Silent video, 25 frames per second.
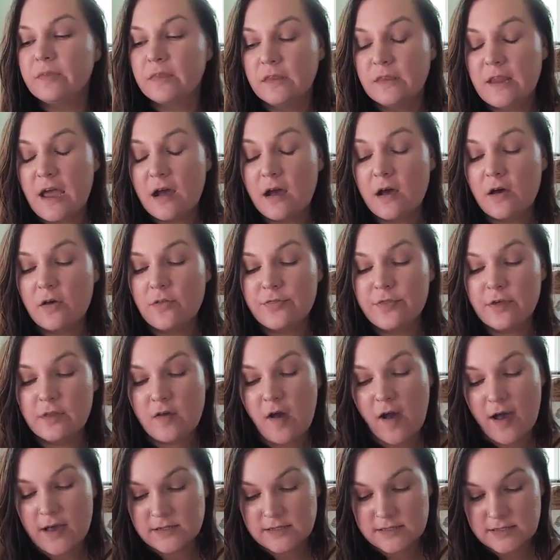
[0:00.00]
Now, the
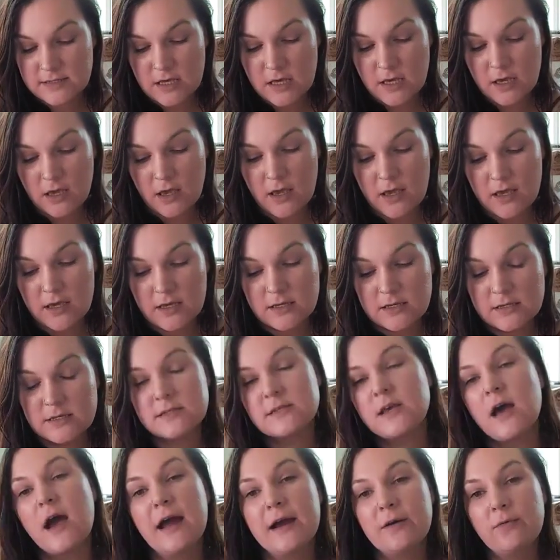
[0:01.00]
last thing
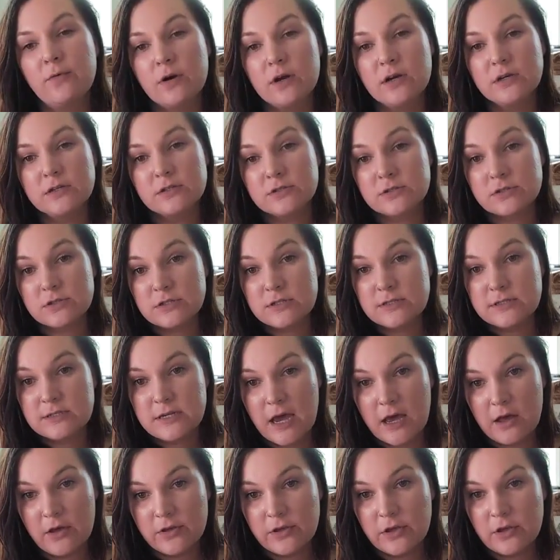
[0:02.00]
is I want to
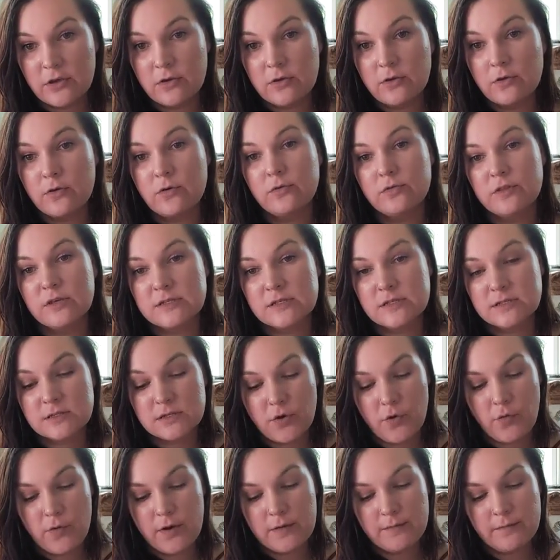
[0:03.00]
tell you this is
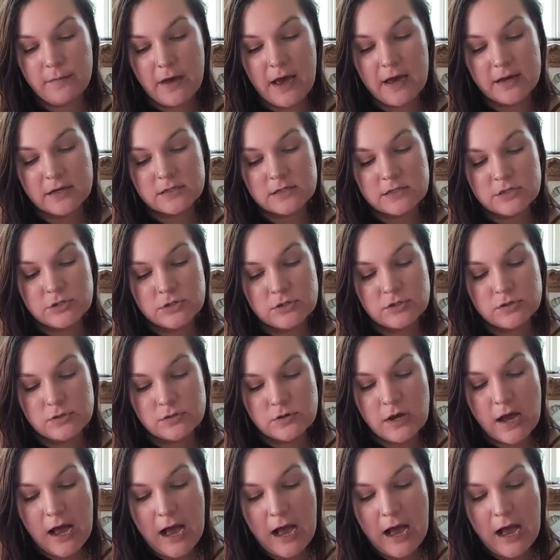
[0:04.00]
going back to